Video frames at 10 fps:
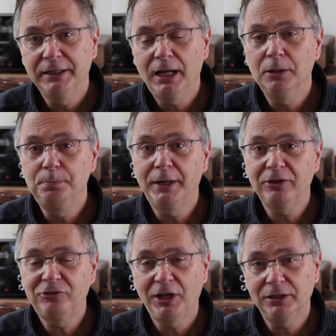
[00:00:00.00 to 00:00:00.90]
help my
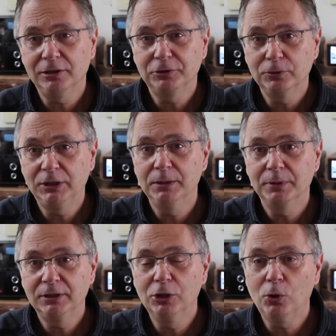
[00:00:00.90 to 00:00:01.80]
channel to keep
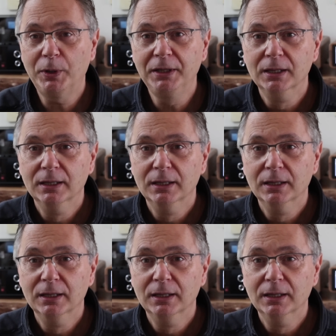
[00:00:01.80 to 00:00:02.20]
it going,